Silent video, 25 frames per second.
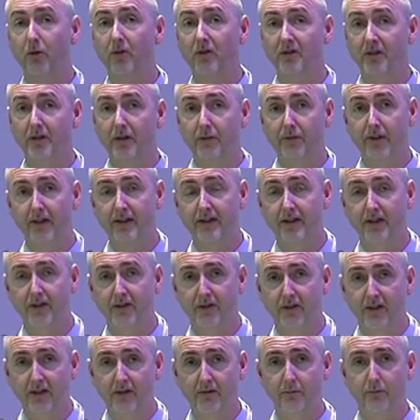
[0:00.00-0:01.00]
we're working on a very
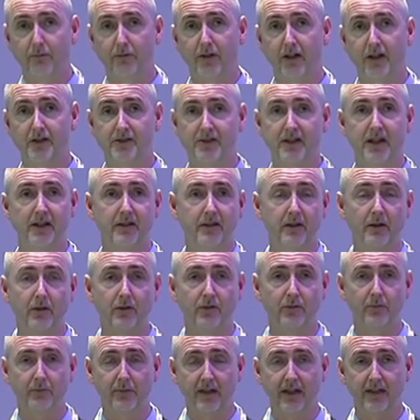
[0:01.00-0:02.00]
exciting project
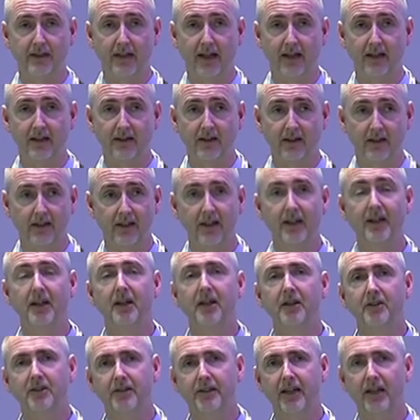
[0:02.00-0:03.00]
using big data
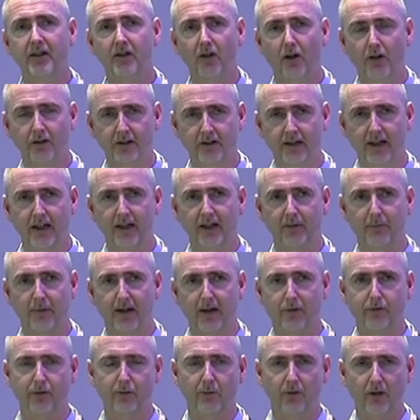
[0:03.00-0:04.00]
to take all the data
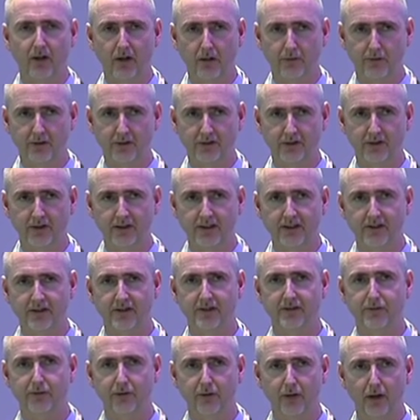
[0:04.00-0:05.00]
back from all of our
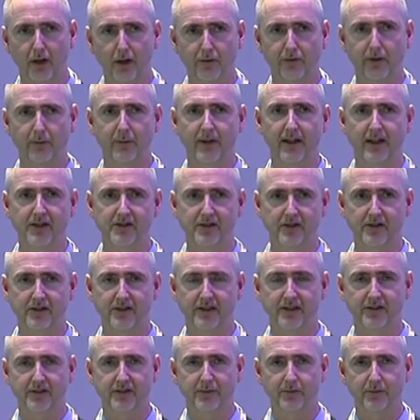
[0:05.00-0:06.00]
sites for all of our major
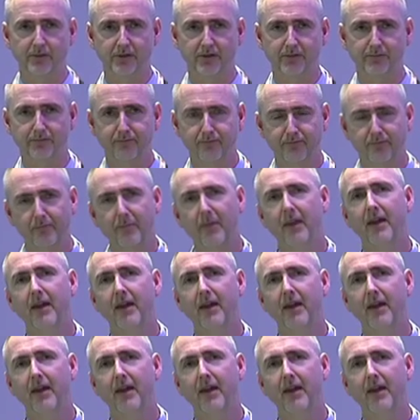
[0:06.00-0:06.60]
systems